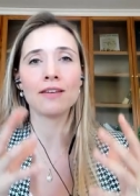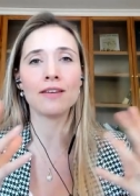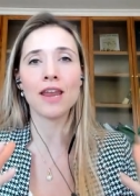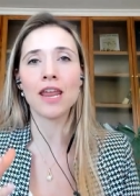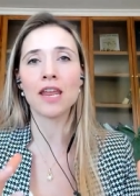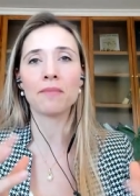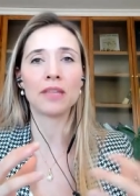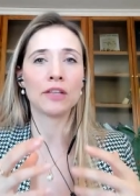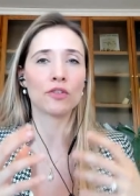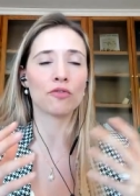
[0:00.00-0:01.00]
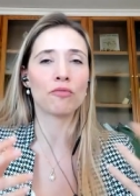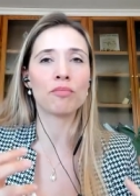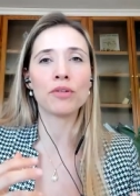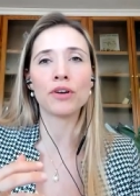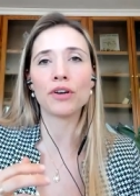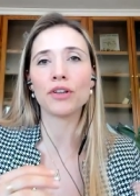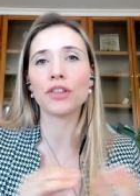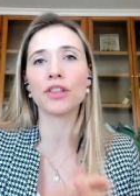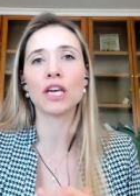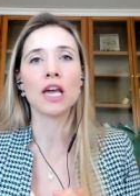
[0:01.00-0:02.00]
name, date of birth,
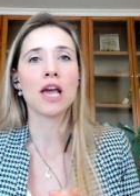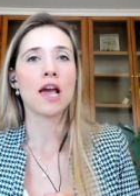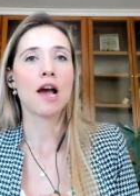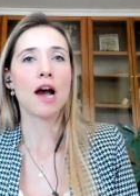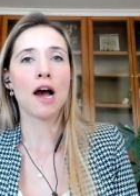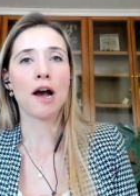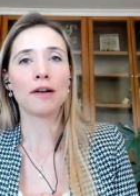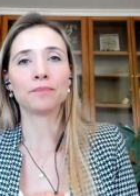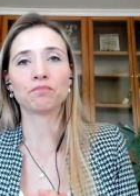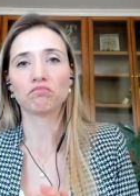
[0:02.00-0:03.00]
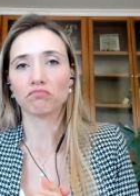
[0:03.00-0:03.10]
um,